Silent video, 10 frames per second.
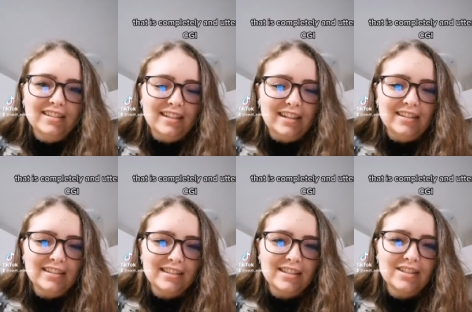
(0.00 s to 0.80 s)
That
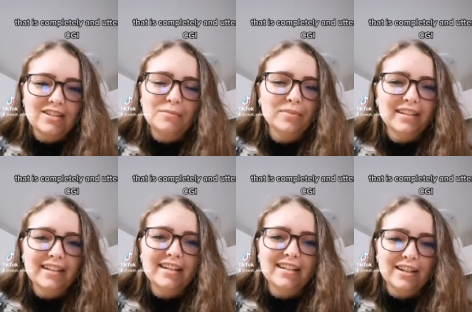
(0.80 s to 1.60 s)
is
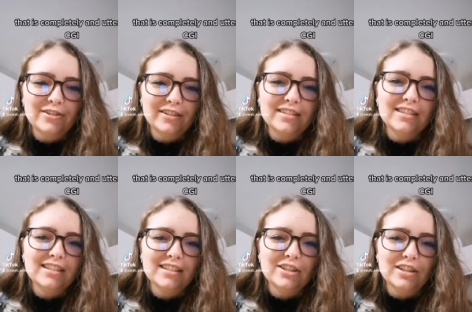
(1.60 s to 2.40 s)
completely and utterly
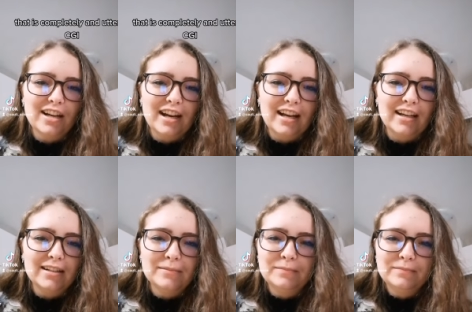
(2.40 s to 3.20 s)

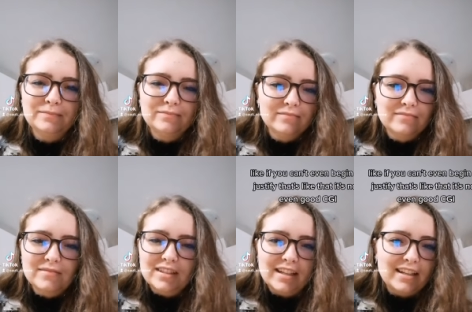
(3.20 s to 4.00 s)
CGI.
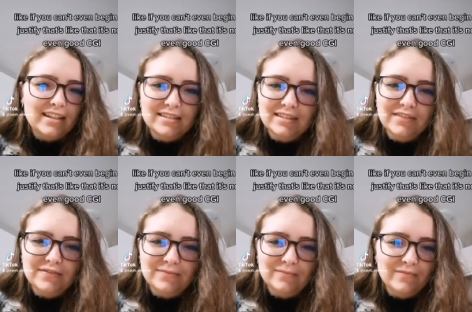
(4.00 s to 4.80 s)
Like, if
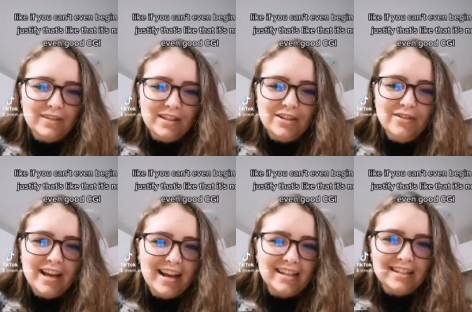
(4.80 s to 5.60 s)
you
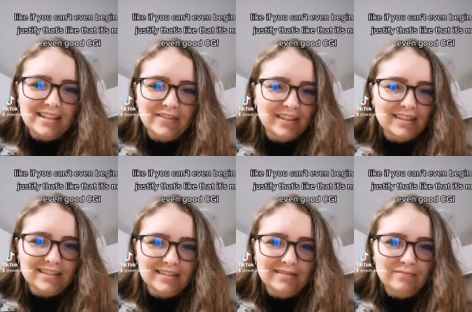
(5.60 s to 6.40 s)
can't
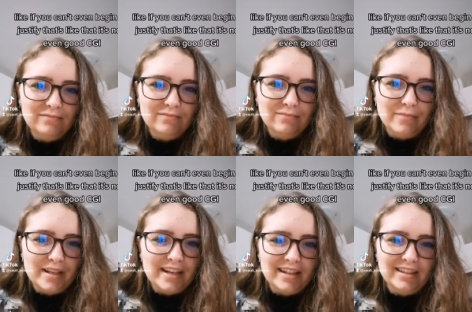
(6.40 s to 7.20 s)
even
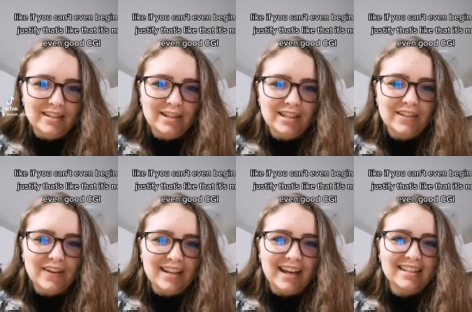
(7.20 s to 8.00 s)
begin to
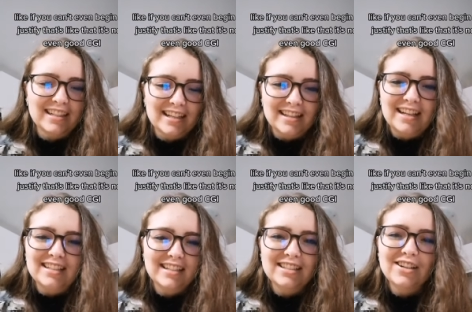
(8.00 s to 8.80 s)
justify that, it's like,
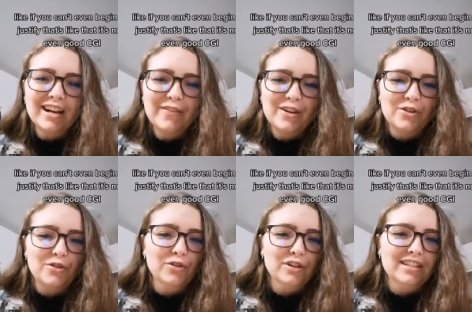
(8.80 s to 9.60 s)
that, it's not even
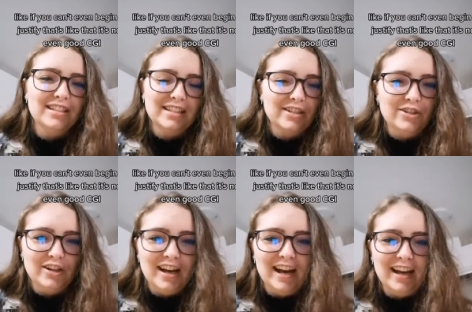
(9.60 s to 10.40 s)
good
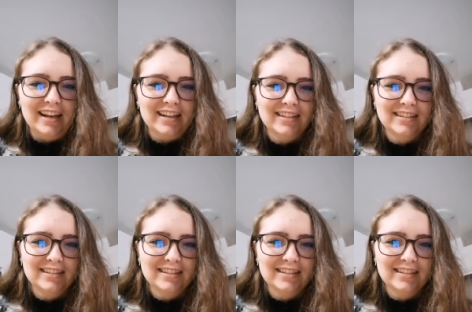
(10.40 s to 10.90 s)
CGI.